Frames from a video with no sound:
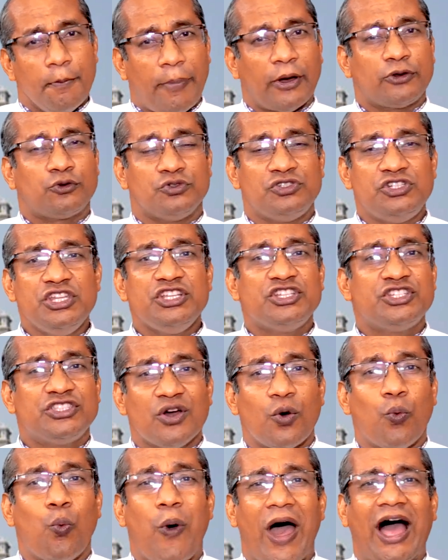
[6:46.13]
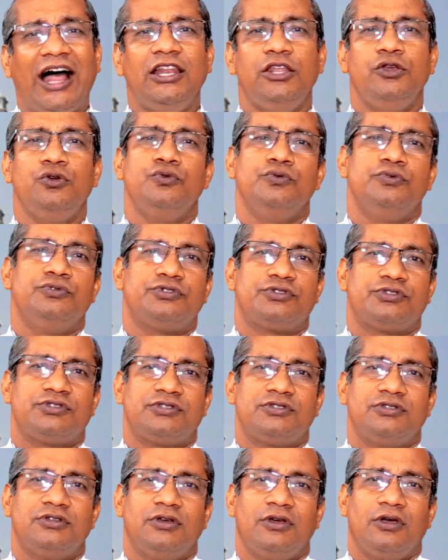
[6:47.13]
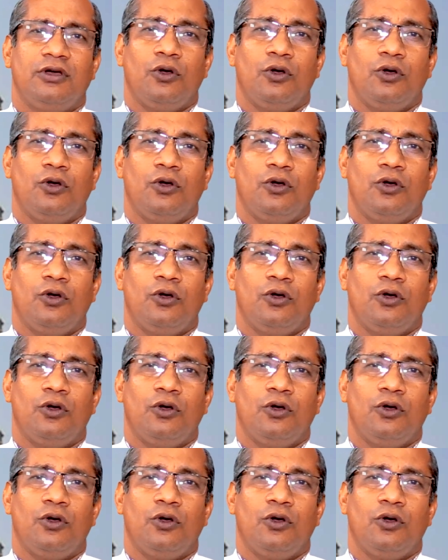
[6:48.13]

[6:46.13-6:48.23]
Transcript: but to teach the values.